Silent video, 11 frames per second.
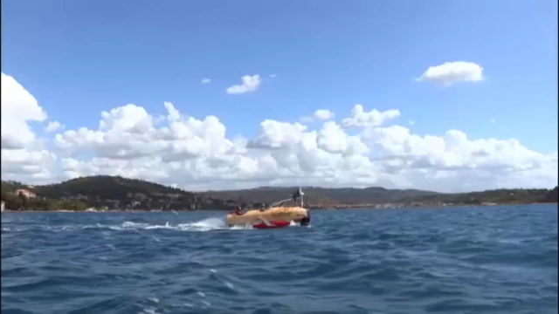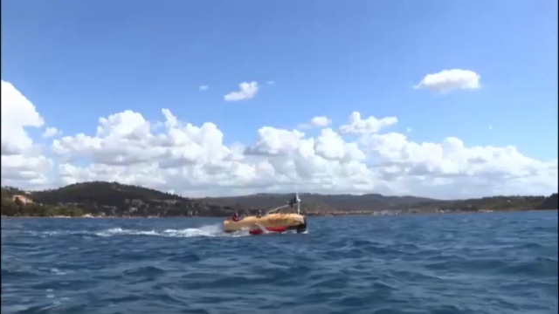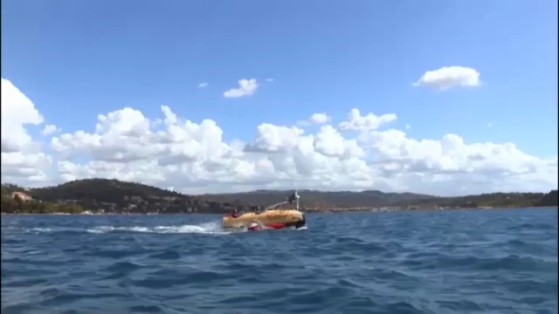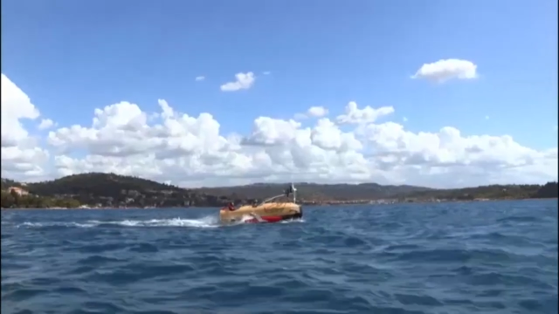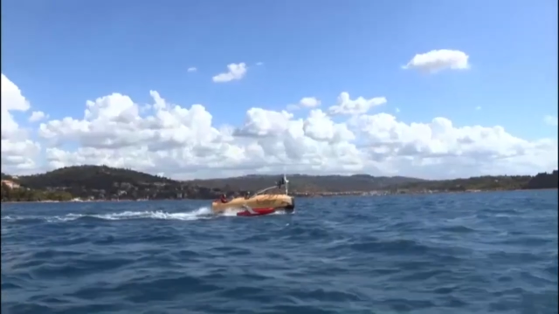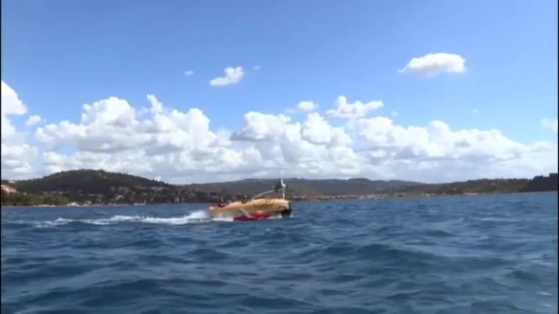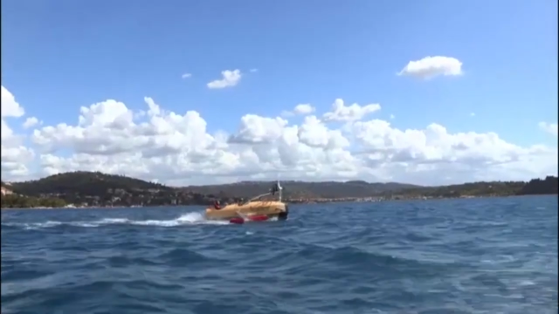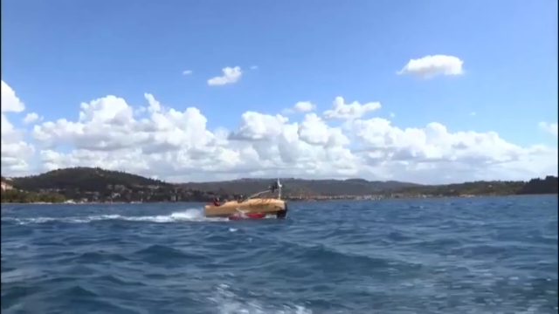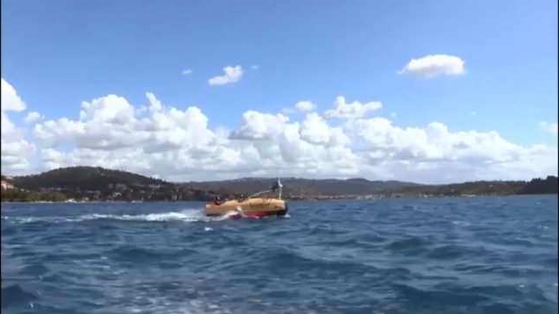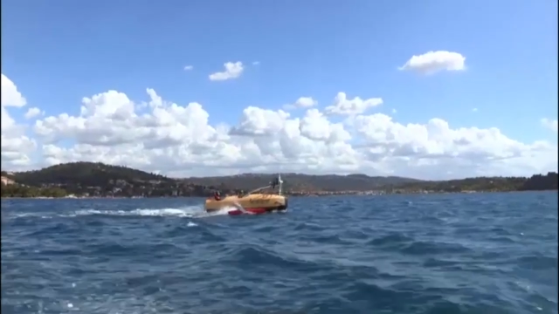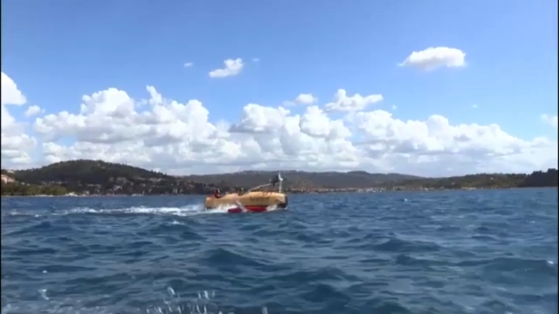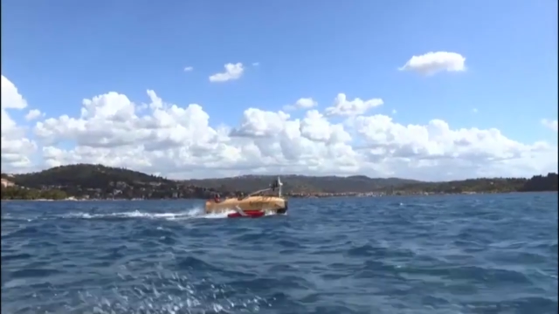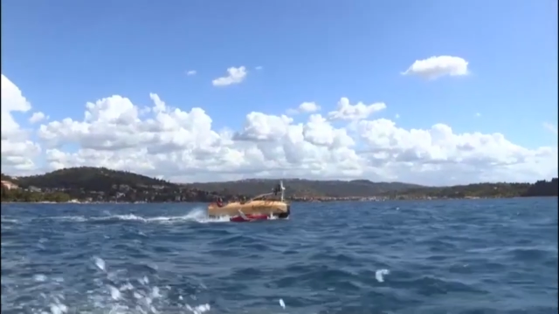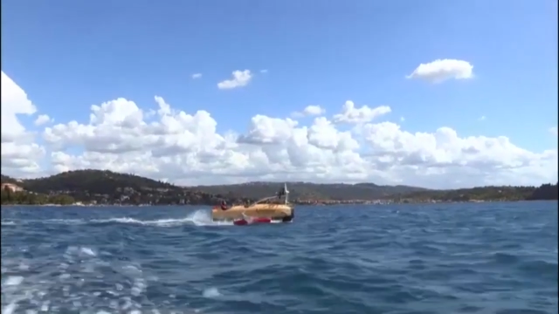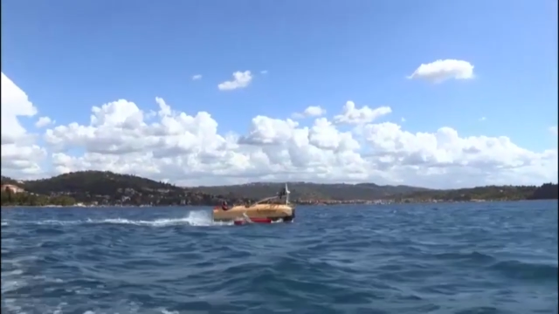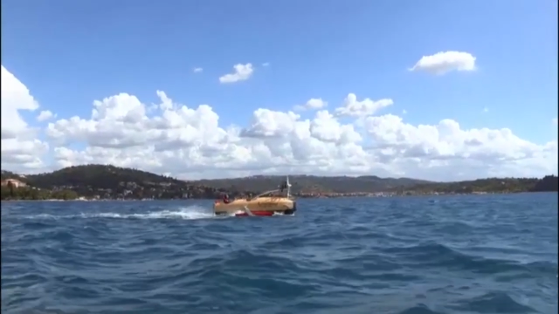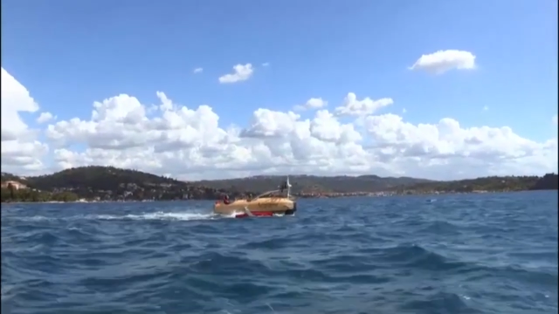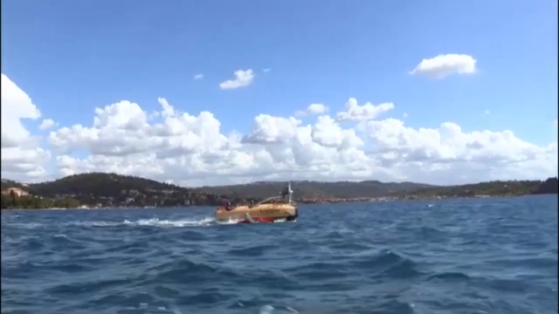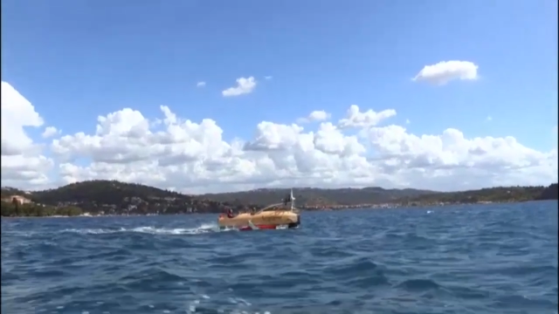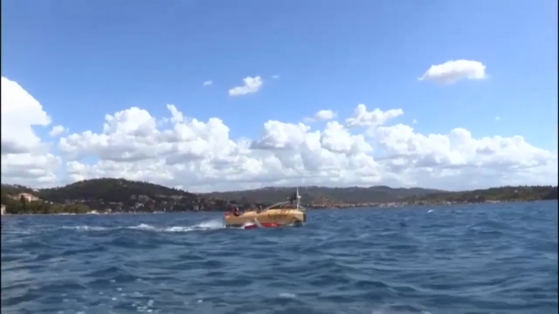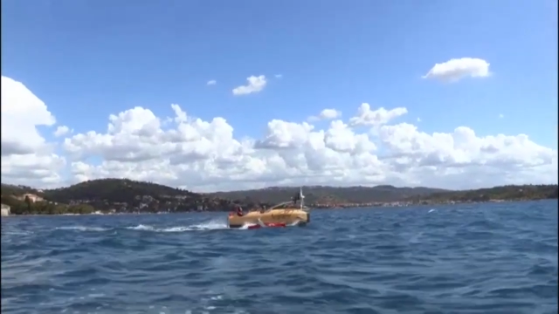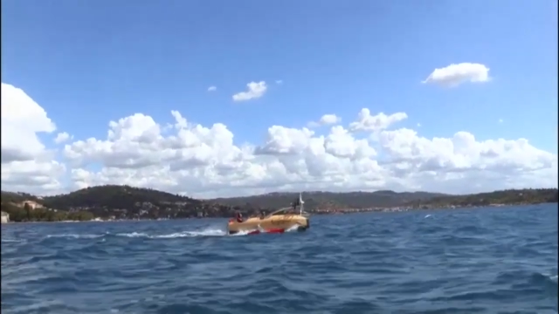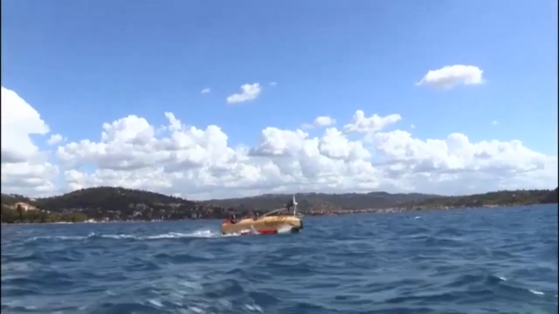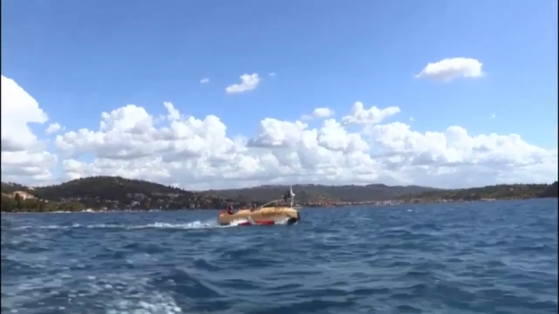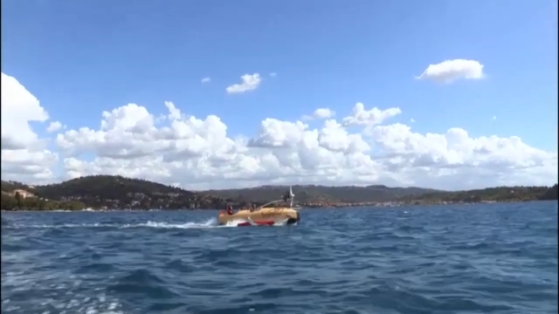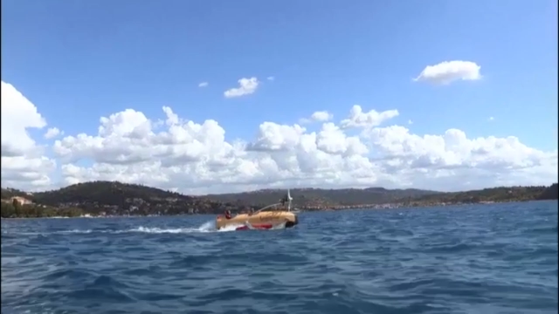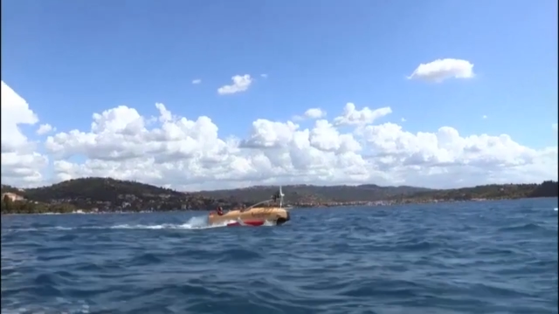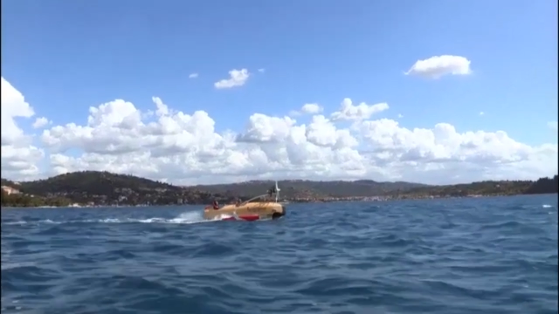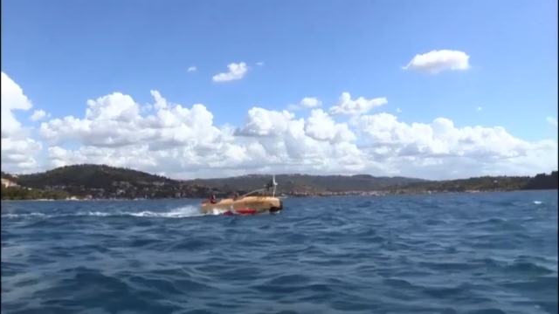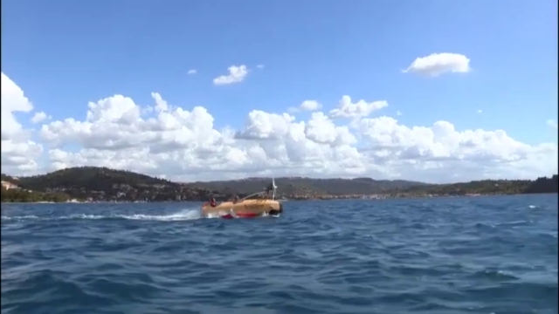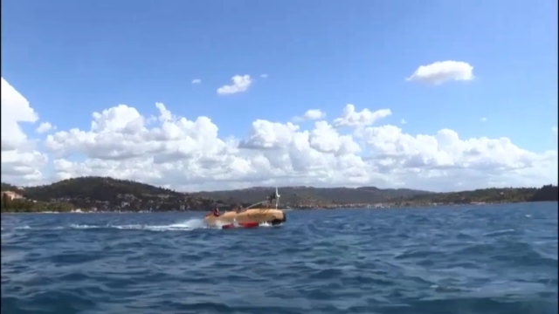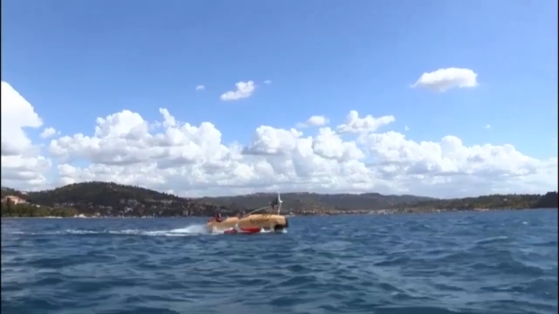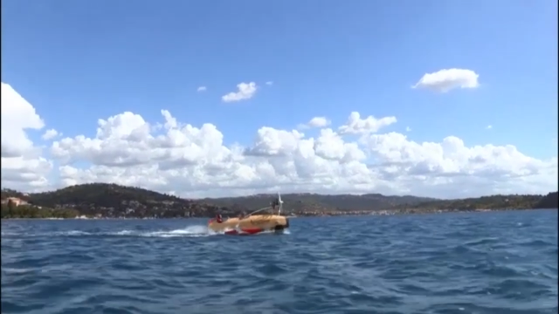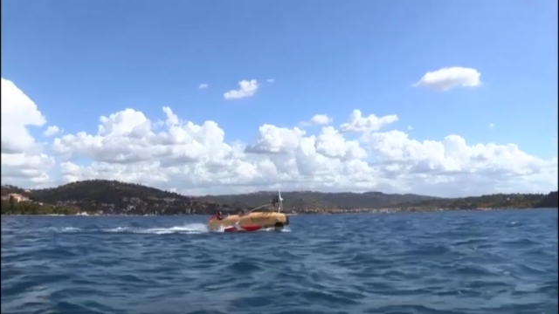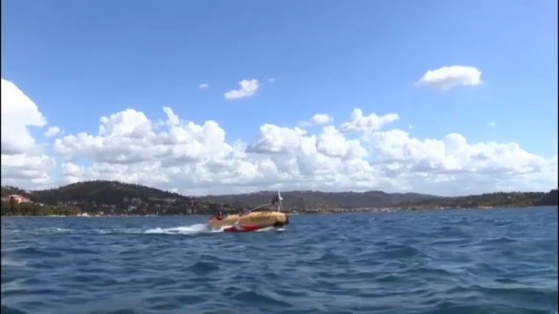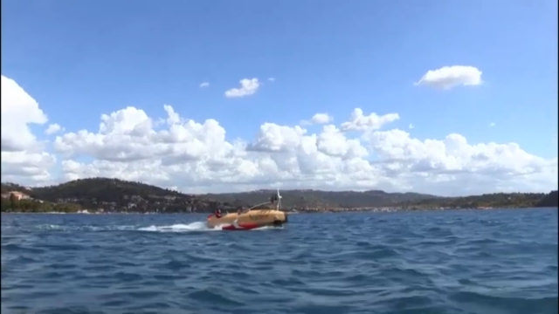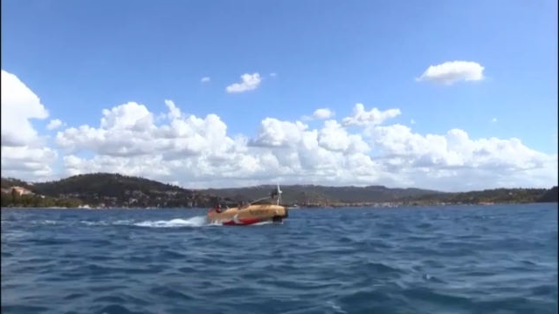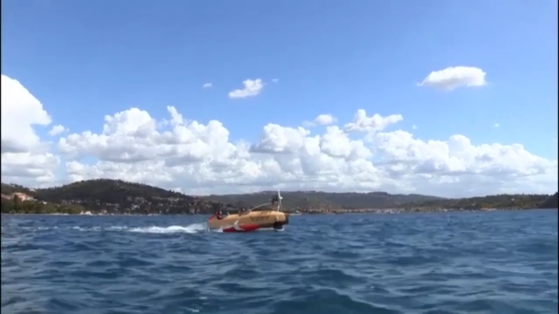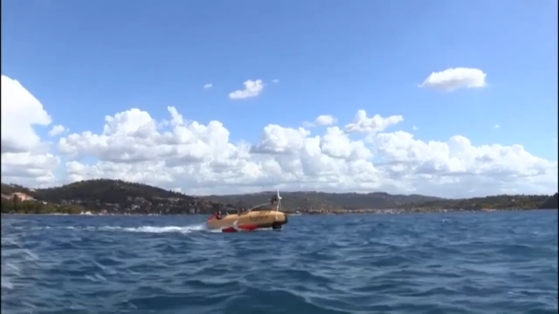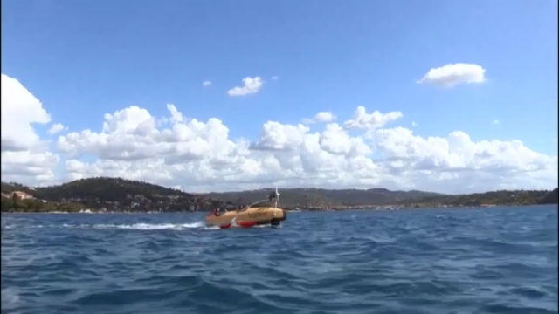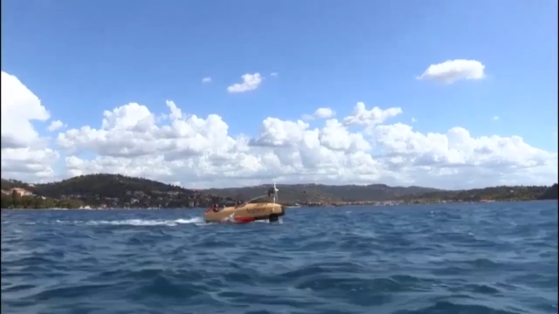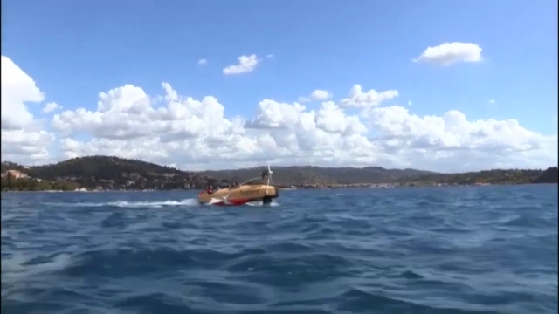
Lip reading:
Nobody's mouth can be seen.